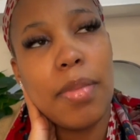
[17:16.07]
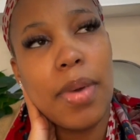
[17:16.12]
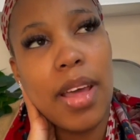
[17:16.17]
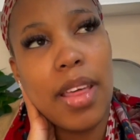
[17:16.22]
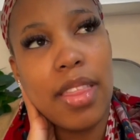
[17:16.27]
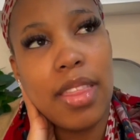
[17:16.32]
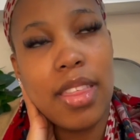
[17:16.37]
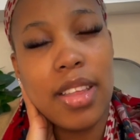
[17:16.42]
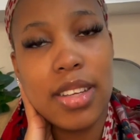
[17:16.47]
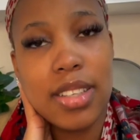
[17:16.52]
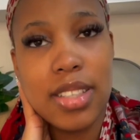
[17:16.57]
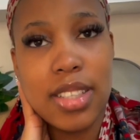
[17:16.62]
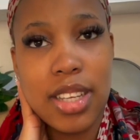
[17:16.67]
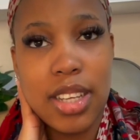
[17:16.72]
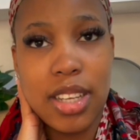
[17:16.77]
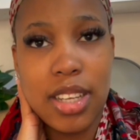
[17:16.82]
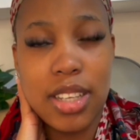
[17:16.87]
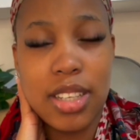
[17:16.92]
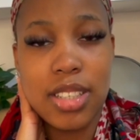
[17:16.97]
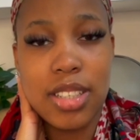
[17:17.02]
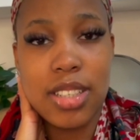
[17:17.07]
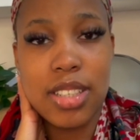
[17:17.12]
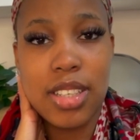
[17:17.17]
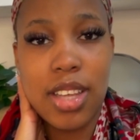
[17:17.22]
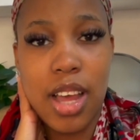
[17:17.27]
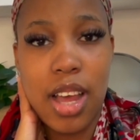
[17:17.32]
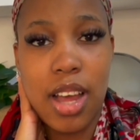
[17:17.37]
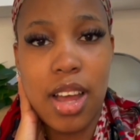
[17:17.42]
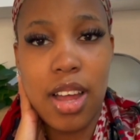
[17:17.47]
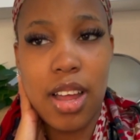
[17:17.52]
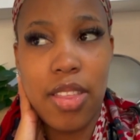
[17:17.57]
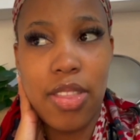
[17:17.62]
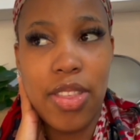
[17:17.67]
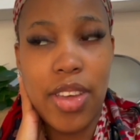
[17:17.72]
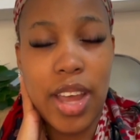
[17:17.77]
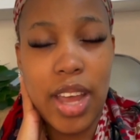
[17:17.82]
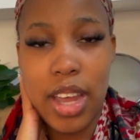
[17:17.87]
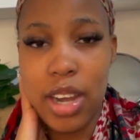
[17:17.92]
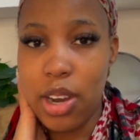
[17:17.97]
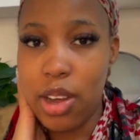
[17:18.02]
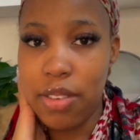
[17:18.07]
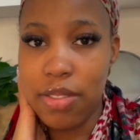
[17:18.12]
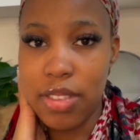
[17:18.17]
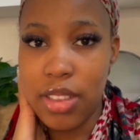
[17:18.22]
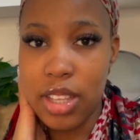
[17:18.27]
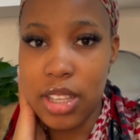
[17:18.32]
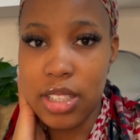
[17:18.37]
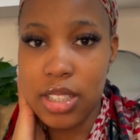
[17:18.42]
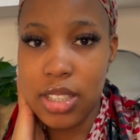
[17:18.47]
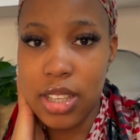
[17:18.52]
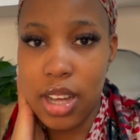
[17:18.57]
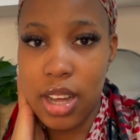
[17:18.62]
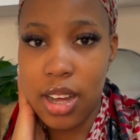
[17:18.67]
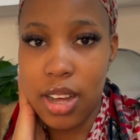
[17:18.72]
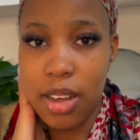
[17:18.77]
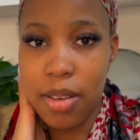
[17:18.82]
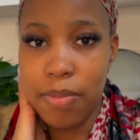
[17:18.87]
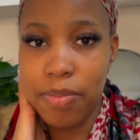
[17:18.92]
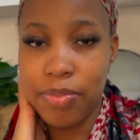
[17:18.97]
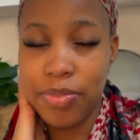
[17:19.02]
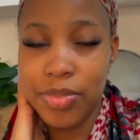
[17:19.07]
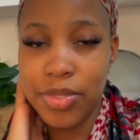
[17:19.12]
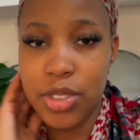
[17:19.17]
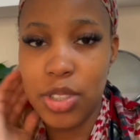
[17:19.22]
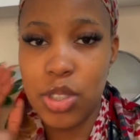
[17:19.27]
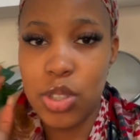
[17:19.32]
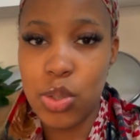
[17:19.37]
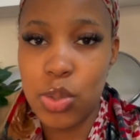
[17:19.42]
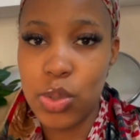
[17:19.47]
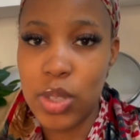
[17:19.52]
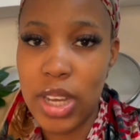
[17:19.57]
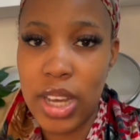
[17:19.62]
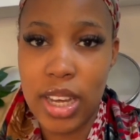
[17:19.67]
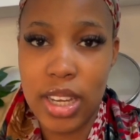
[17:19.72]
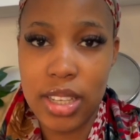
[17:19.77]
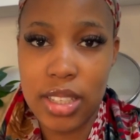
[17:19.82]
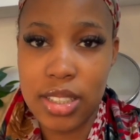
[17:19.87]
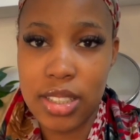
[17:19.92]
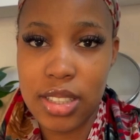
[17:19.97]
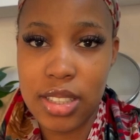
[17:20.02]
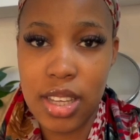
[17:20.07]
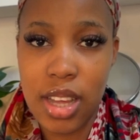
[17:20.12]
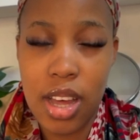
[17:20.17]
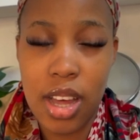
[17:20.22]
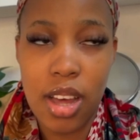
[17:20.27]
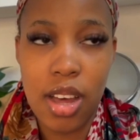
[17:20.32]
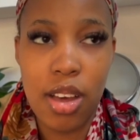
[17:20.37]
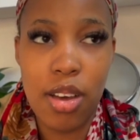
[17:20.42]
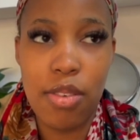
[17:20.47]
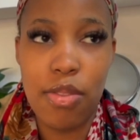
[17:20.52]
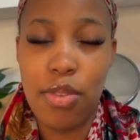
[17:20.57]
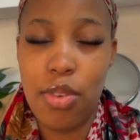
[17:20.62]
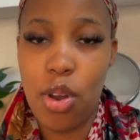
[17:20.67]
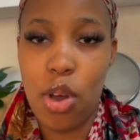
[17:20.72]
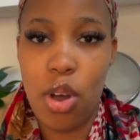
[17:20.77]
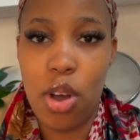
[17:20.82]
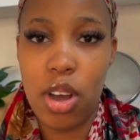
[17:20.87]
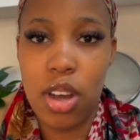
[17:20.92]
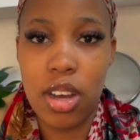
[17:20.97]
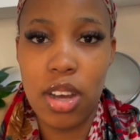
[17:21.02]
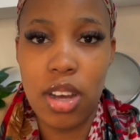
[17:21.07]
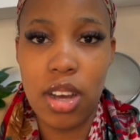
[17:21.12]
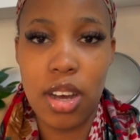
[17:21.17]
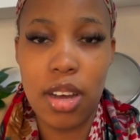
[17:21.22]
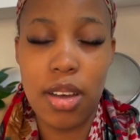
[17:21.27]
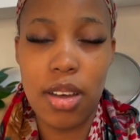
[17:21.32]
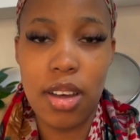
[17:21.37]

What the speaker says: this is the end of this 2 days vlog.